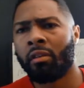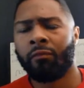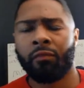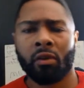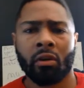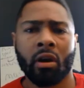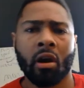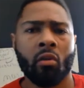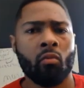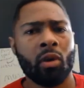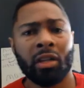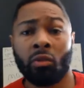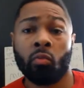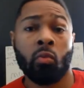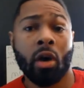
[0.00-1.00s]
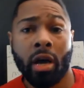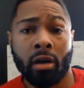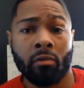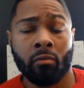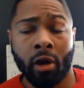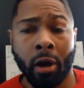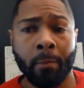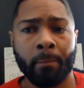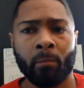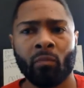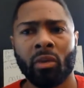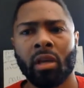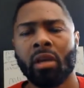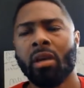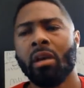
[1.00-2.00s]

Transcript: and figure out what's what, right?